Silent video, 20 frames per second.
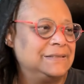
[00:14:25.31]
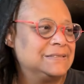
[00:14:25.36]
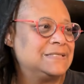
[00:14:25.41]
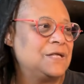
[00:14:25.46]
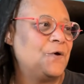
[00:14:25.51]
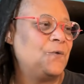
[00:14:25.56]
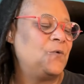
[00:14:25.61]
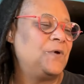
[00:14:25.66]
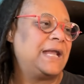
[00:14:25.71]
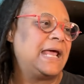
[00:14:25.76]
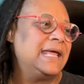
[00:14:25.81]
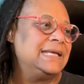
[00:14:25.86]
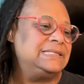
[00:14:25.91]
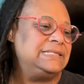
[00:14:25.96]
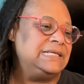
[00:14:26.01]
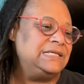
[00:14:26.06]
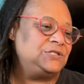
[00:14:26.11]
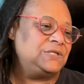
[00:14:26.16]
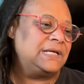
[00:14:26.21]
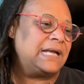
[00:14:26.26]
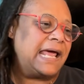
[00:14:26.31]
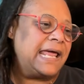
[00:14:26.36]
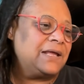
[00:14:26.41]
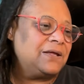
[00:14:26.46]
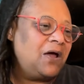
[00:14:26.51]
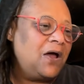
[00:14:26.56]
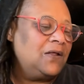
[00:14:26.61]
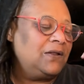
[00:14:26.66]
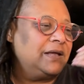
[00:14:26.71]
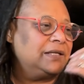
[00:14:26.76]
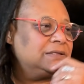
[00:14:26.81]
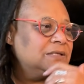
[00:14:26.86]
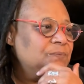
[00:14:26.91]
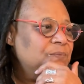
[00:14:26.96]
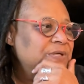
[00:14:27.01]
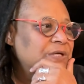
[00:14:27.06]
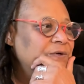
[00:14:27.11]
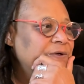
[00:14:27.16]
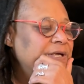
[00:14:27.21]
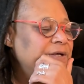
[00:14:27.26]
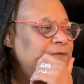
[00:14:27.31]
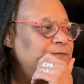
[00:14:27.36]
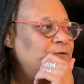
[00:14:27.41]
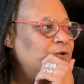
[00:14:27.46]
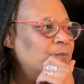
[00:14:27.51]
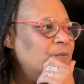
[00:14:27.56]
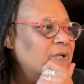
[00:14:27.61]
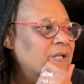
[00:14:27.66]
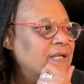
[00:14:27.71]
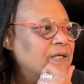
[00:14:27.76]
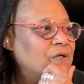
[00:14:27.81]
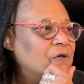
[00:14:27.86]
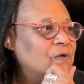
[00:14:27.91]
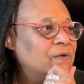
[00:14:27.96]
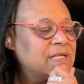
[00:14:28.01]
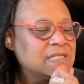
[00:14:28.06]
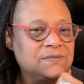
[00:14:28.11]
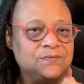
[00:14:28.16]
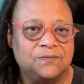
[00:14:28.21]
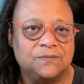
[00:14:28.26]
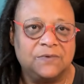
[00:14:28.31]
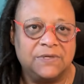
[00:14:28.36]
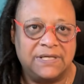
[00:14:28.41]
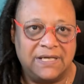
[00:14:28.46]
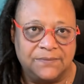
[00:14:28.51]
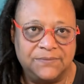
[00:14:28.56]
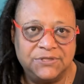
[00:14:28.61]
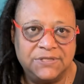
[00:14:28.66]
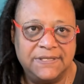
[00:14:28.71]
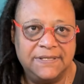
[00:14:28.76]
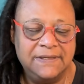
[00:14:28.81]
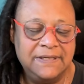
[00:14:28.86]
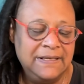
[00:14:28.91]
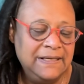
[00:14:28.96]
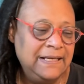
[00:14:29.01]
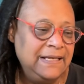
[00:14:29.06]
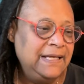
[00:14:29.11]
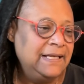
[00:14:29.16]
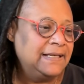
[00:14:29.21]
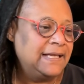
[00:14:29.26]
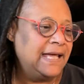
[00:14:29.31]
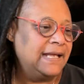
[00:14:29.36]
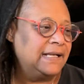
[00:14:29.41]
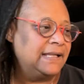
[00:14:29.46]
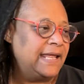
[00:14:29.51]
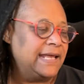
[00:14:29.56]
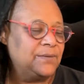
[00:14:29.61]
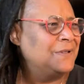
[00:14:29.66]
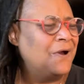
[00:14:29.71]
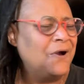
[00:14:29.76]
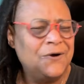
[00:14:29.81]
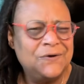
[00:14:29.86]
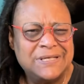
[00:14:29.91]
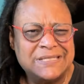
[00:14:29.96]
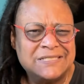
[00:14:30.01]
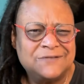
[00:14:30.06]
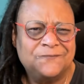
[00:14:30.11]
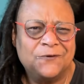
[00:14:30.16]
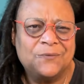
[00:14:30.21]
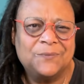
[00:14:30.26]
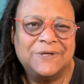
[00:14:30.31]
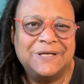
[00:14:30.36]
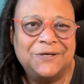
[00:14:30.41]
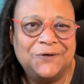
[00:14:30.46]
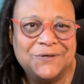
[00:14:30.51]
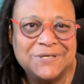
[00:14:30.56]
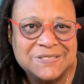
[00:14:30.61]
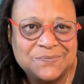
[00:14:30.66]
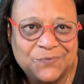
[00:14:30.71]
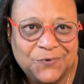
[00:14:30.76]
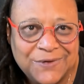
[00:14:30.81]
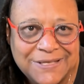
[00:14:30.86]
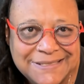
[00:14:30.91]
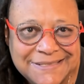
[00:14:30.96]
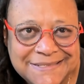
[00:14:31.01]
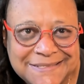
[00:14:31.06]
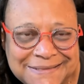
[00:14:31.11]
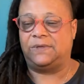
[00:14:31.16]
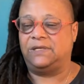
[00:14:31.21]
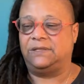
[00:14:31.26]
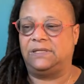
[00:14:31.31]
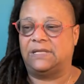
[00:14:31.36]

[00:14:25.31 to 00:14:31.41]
So when I teach it, I call it the period formerly known as Redemption, kind of like the artist formerly known as Prince.